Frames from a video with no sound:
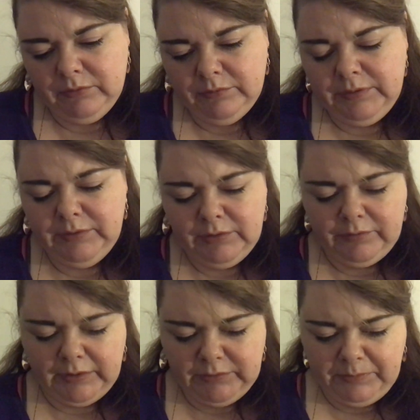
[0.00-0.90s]
Further
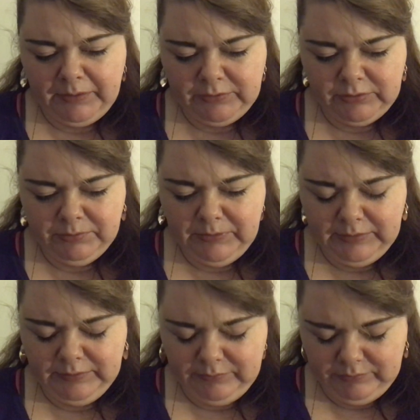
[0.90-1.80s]
advice for pile 2,
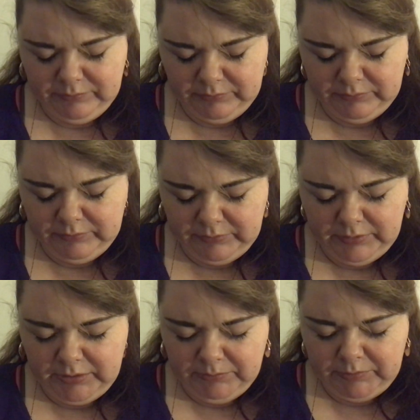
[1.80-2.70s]
please,
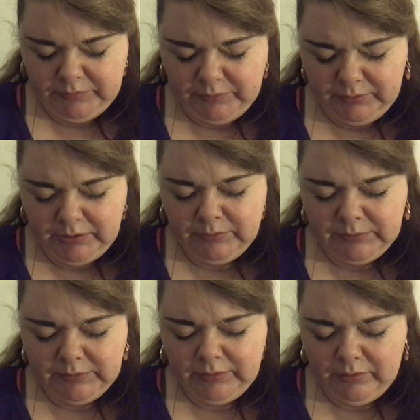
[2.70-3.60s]
before I go on
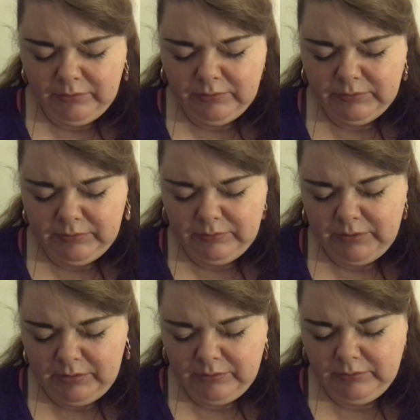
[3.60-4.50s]
to the Oracle
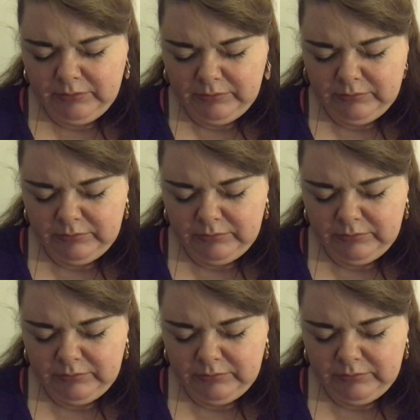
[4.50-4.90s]
cards.